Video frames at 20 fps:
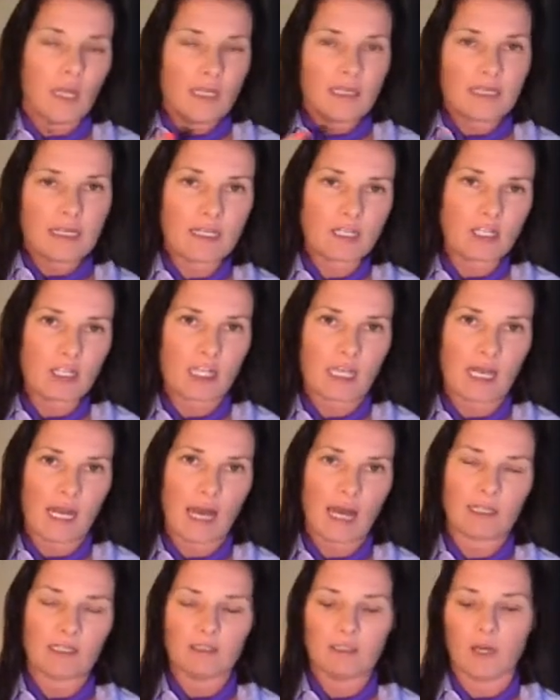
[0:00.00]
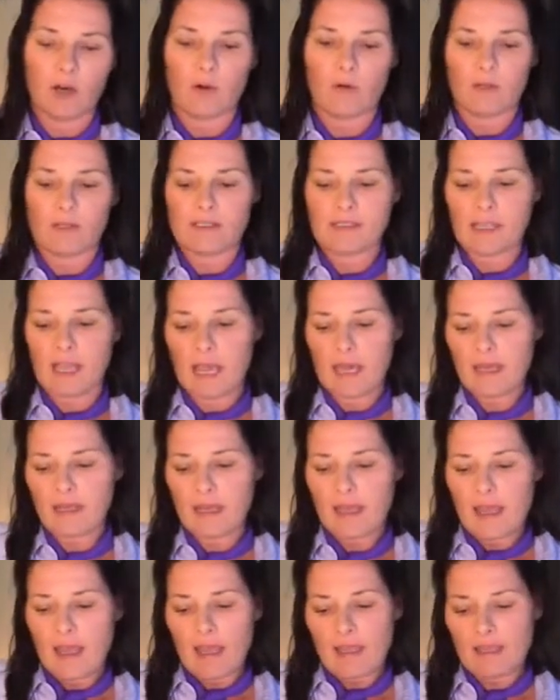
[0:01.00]
teaching it how to lower its head
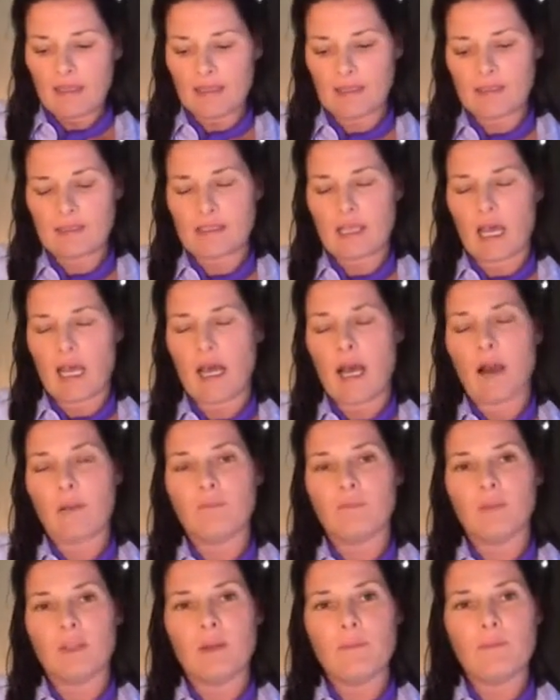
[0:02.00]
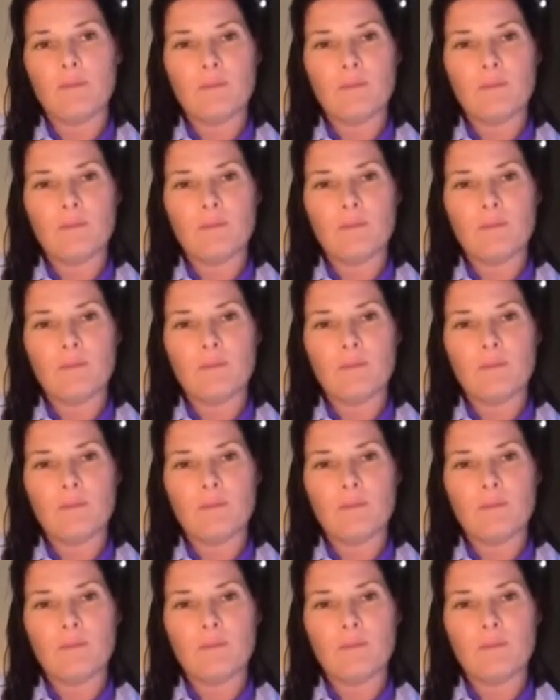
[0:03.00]
is um,